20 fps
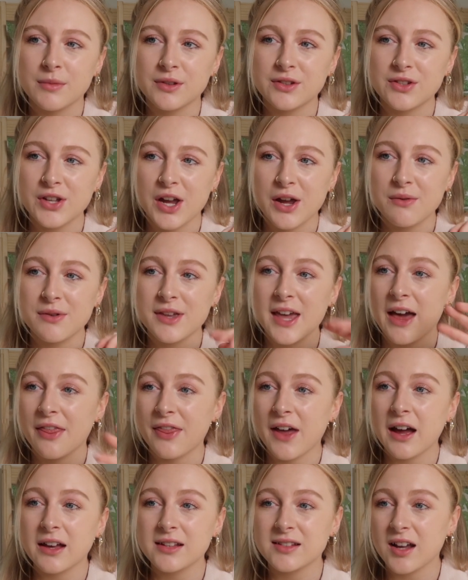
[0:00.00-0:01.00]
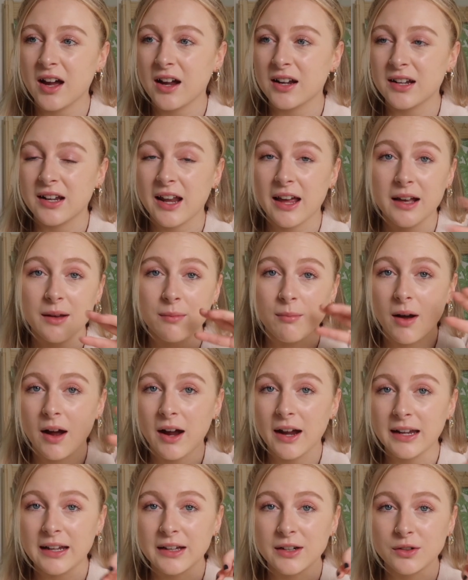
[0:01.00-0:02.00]
So yeah, that's kind of like
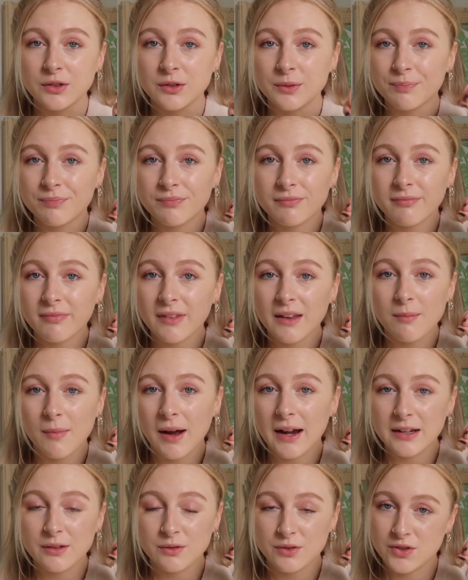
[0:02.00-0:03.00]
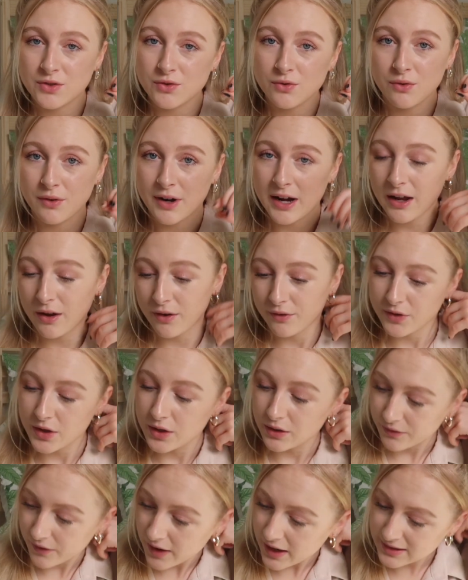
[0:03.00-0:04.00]
my little story of
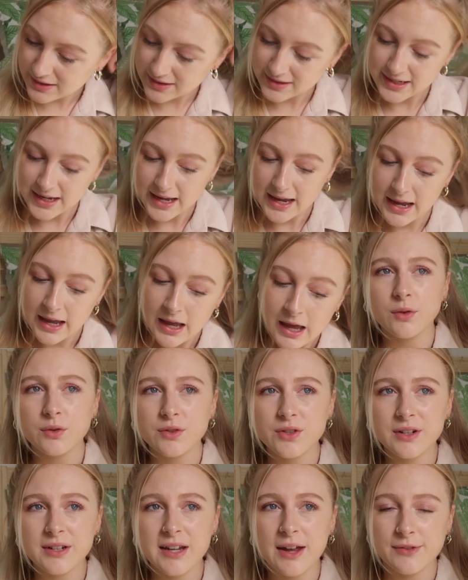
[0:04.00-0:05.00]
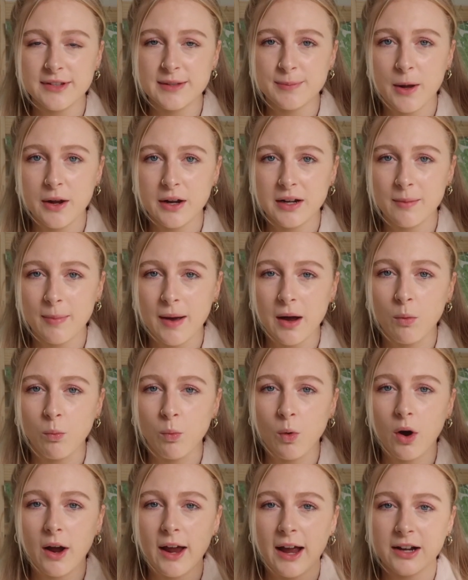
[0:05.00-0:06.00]
university. I've also never spoken about
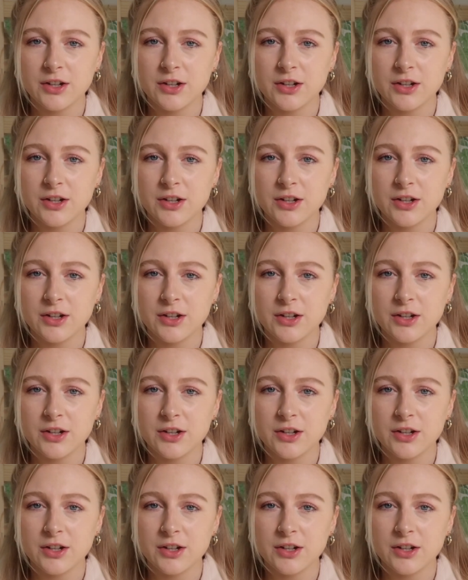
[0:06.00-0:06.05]
what I